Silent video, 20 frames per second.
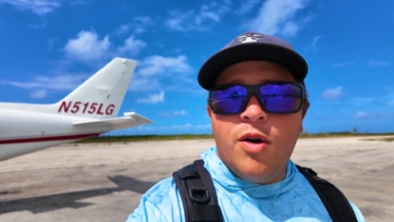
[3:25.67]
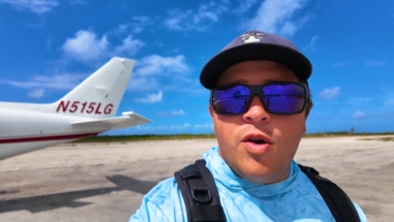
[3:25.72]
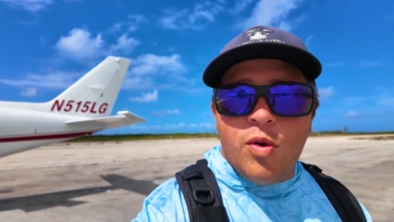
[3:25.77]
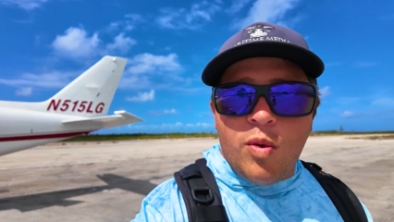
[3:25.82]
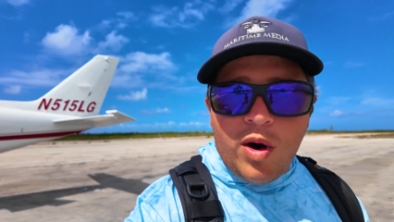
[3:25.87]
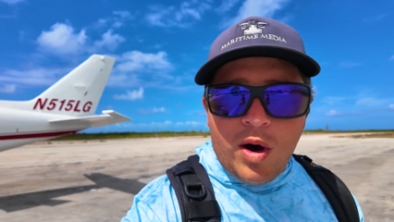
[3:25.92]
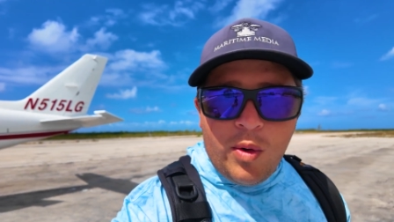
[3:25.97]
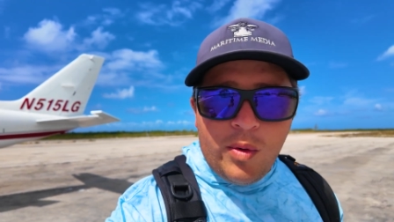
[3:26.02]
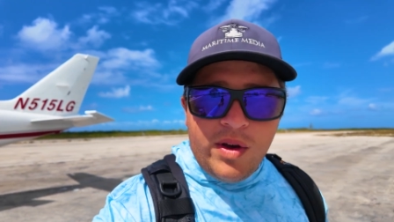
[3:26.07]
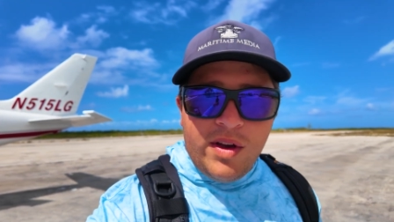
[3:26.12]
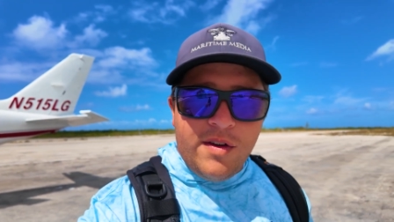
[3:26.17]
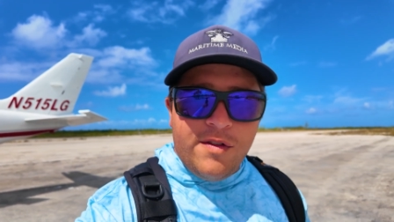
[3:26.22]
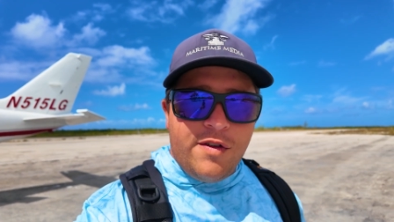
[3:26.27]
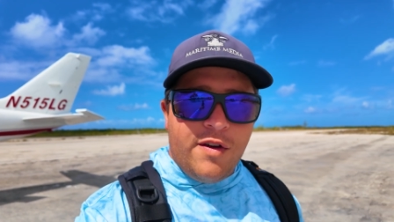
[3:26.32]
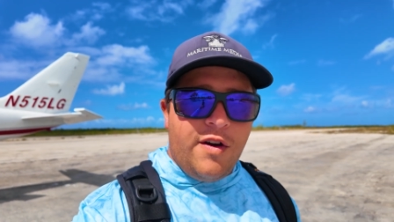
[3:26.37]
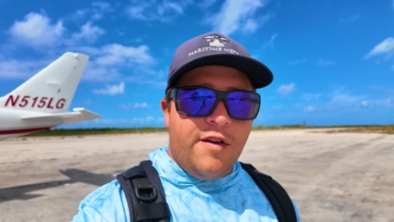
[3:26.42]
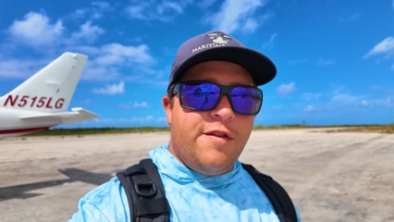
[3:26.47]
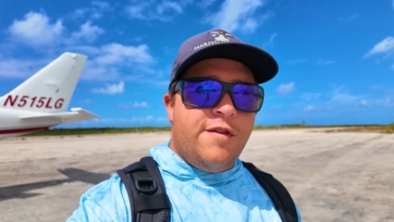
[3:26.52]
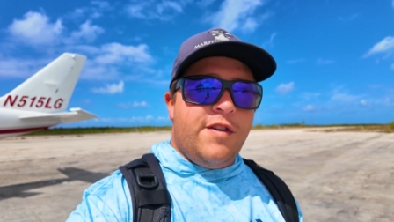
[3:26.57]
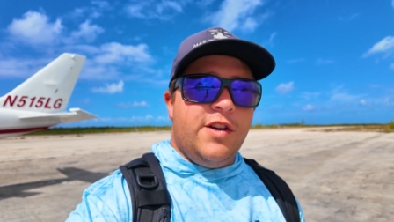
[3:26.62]
Well, we have
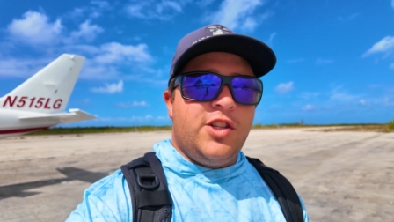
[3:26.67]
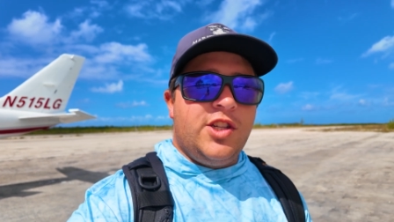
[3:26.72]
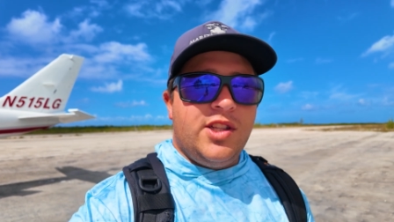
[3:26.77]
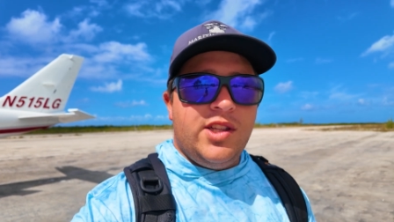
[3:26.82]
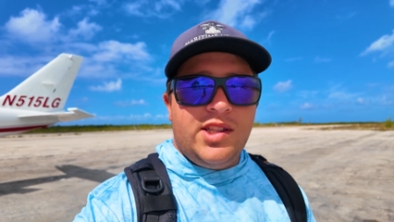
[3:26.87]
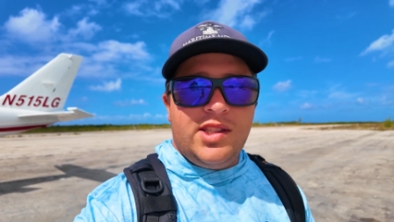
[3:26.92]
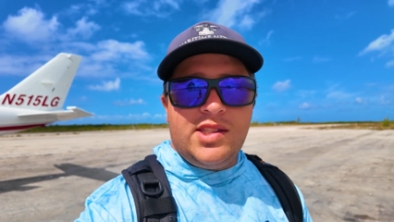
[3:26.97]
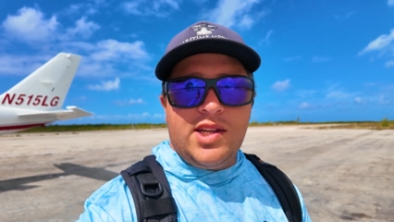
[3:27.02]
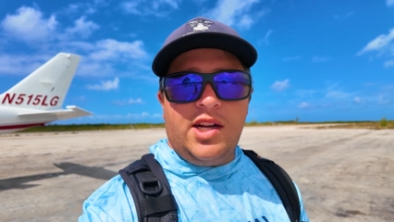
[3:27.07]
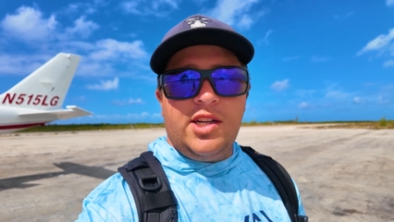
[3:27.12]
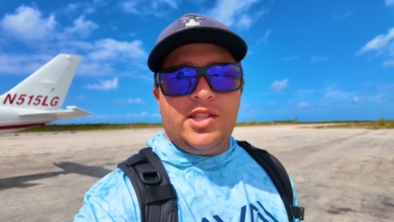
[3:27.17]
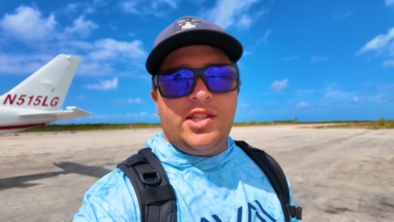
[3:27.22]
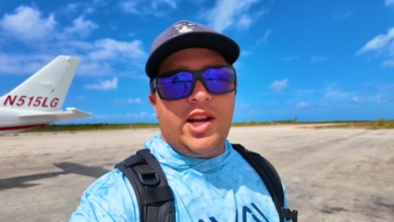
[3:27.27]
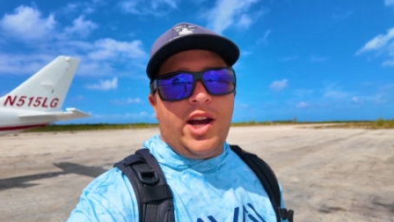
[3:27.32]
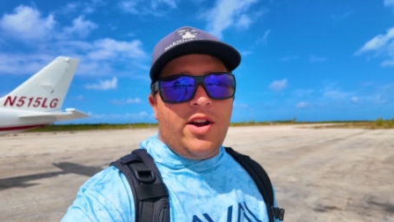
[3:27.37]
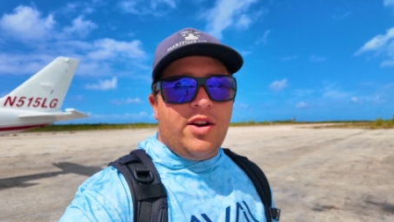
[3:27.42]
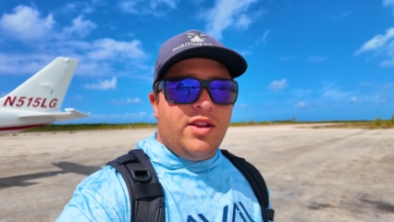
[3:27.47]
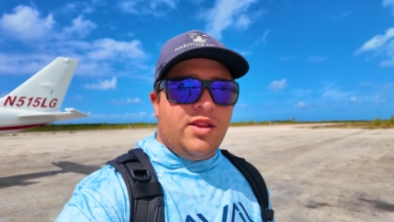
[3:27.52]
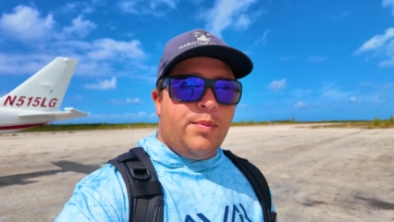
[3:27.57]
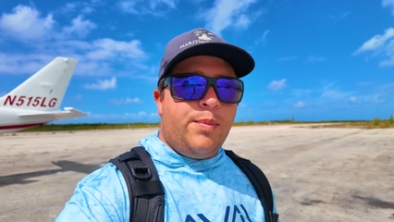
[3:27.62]
officially touched
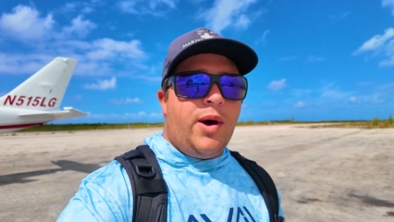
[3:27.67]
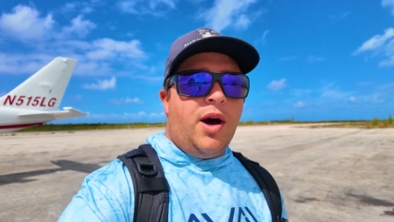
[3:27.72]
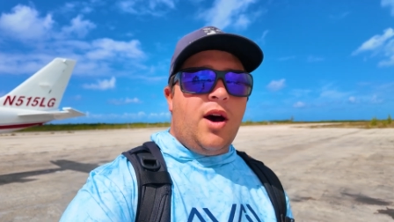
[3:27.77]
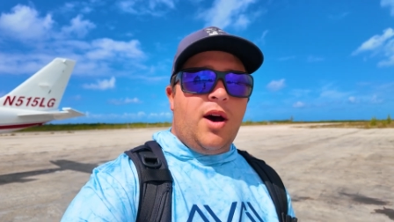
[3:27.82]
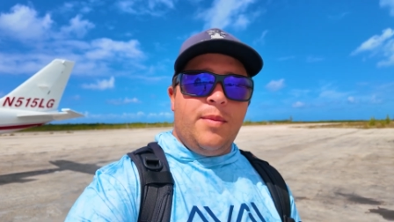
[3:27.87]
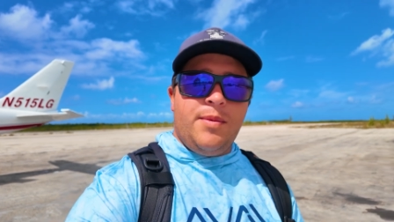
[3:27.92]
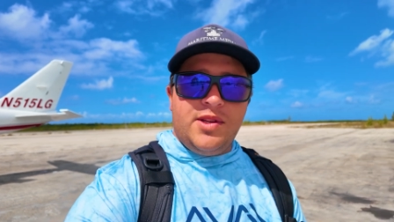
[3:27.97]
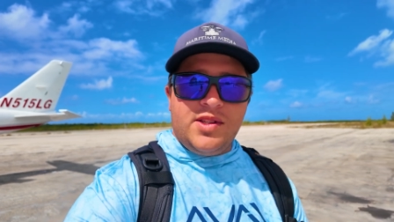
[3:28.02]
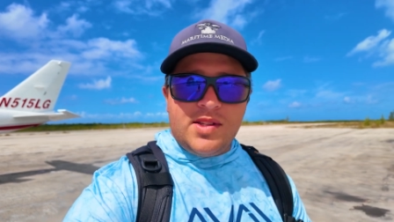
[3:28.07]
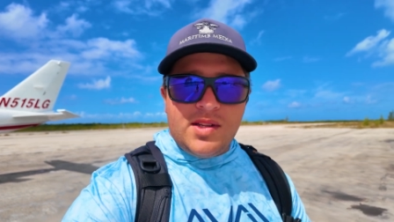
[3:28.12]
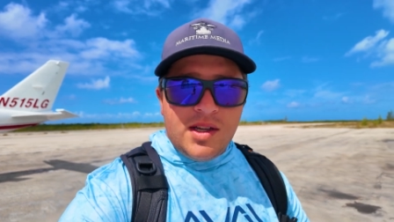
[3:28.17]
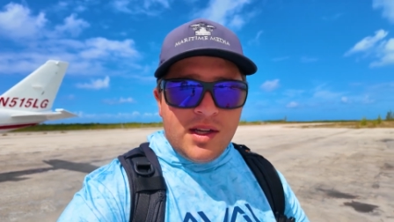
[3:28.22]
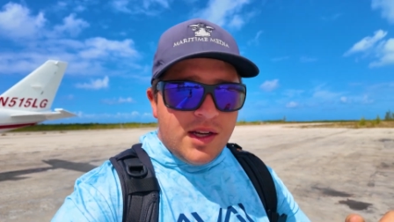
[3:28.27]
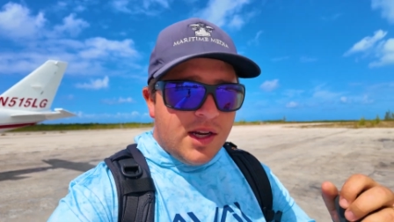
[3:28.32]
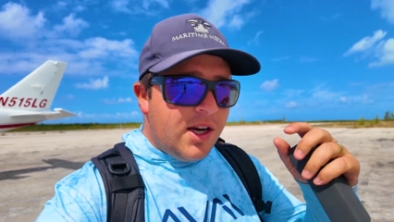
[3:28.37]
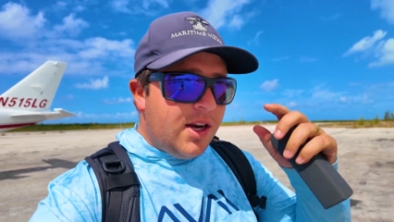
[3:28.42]
down in the Bahamas.